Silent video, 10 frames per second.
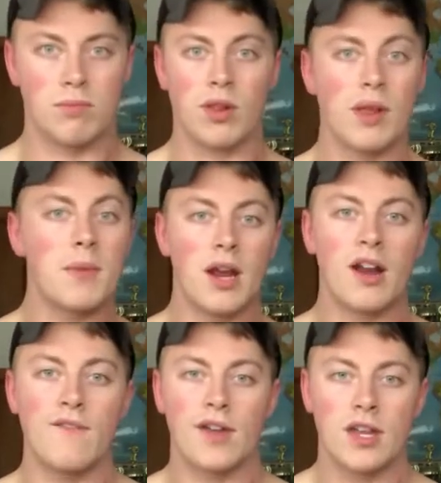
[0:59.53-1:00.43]

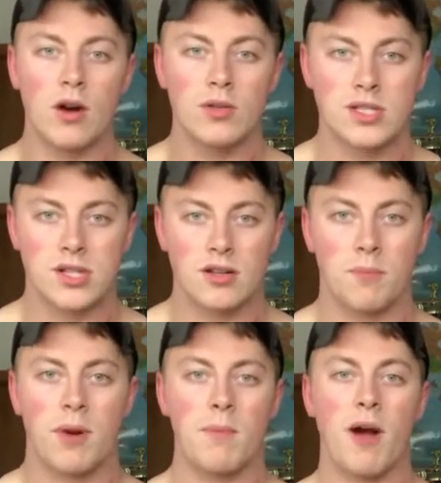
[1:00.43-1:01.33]
preliminary video to
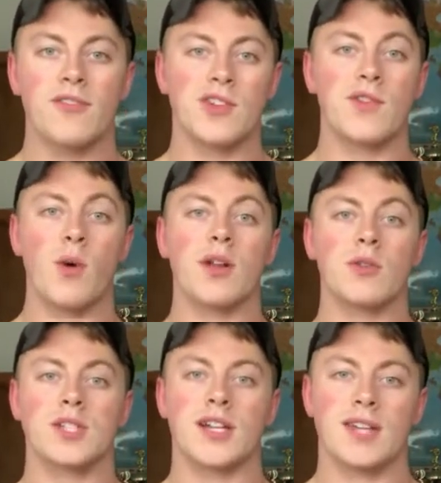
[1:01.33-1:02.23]
start the prep off, so if you wanna
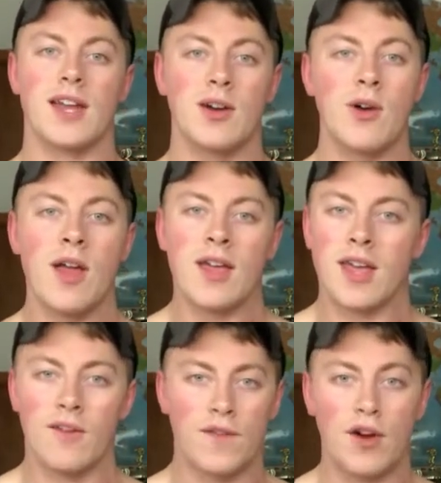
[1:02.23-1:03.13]
go check that out,
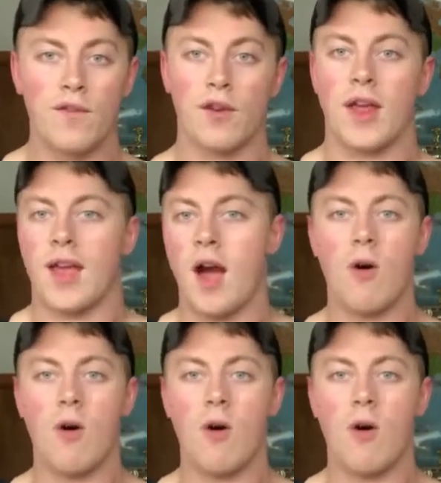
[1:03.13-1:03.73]
get a feel for like